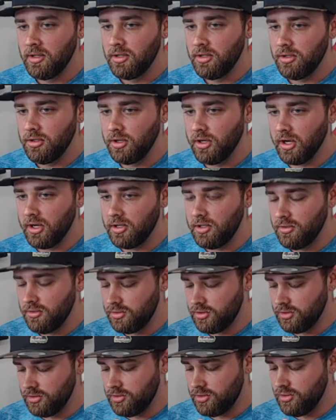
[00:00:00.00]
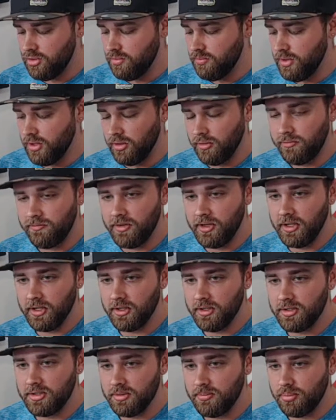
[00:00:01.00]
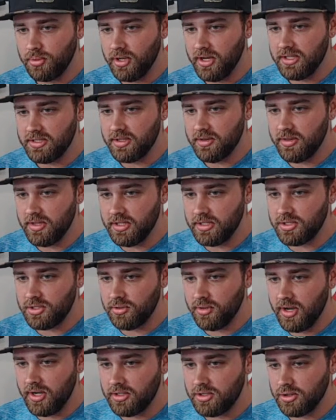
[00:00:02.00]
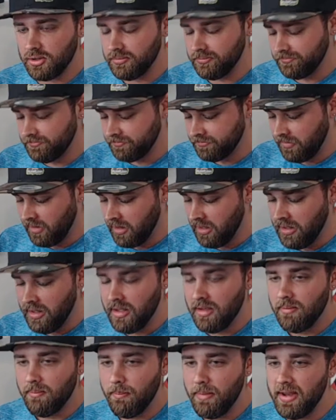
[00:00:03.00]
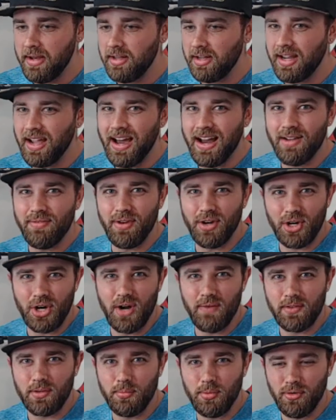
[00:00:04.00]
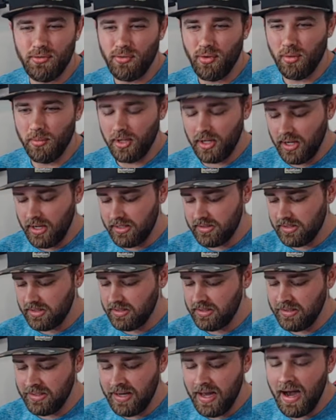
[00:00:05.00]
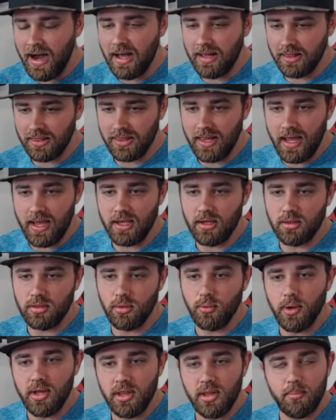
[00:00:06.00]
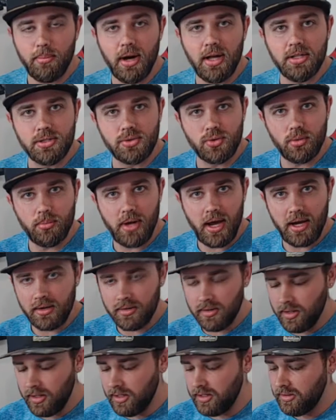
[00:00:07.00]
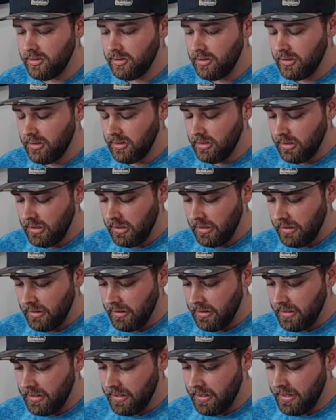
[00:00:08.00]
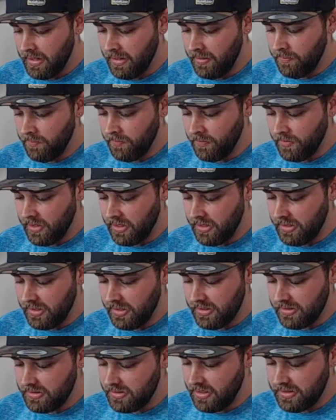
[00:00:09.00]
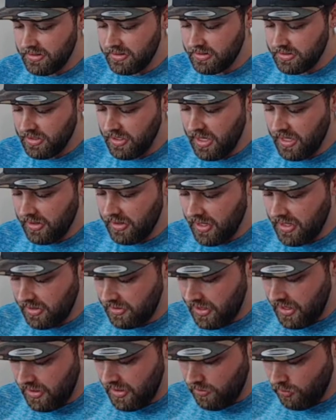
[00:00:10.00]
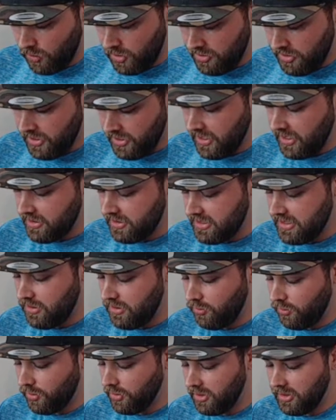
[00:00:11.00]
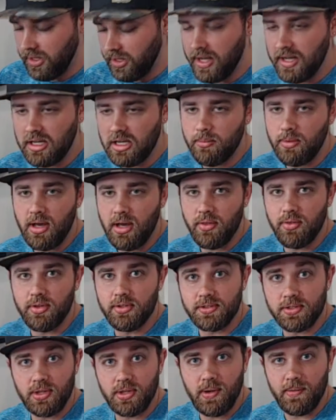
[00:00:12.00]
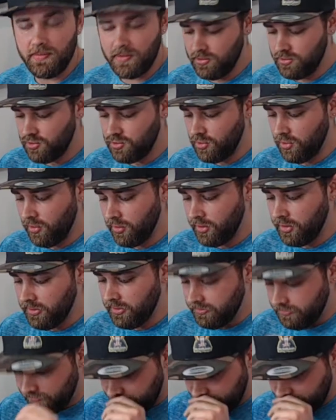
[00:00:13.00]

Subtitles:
you got to use your 2 middle fingers and press this direction. Made it kind of uncomfortable for me, guys. I did not like the way the buttons were back there. I just did not like that. One thing I did really like about the Scuf controller